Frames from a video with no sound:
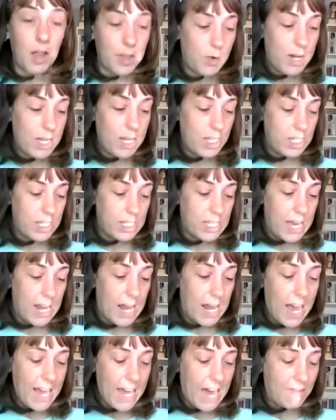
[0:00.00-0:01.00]
the questions that
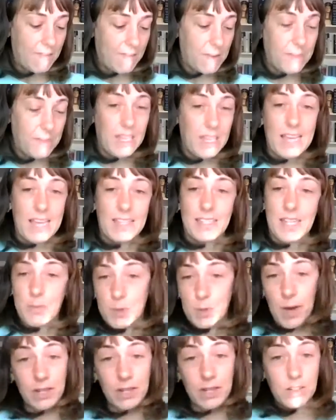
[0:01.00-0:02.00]
I had from the last time.
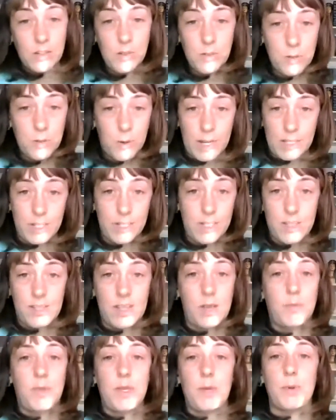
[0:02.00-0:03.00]
So any new questions
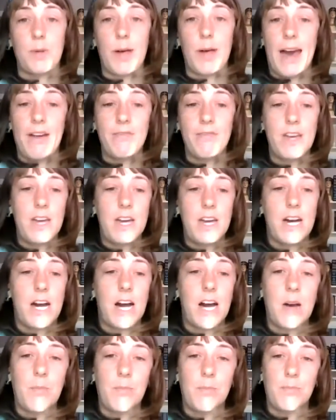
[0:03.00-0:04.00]
that people have,
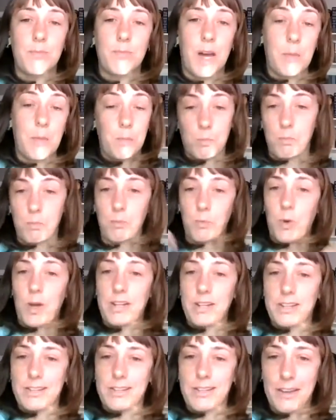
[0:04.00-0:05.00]
I'm
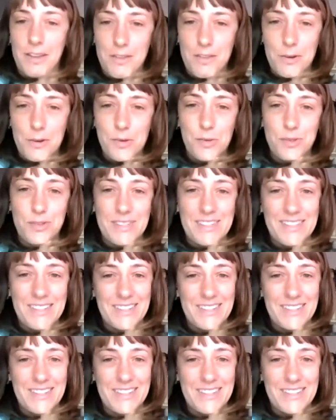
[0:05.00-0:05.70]
ready to take those.